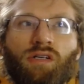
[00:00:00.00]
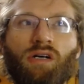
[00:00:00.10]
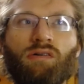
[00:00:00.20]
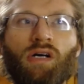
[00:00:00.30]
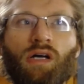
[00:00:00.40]

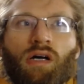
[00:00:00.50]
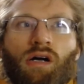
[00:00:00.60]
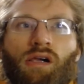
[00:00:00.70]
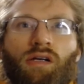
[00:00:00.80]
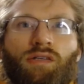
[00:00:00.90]

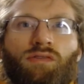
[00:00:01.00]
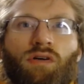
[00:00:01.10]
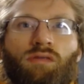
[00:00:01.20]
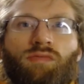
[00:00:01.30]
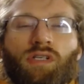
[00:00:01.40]
in
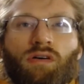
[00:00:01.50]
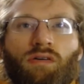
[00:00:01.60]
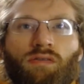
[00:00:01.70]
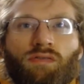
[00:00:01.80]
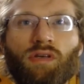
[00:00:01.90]
terms
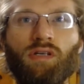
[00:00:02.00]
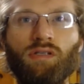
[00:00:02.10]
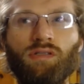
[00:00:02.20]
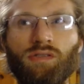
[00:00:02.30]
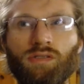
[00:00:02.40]
of
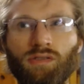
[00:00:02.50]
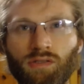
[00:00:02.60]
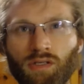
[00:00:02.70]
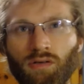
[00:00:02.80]
these,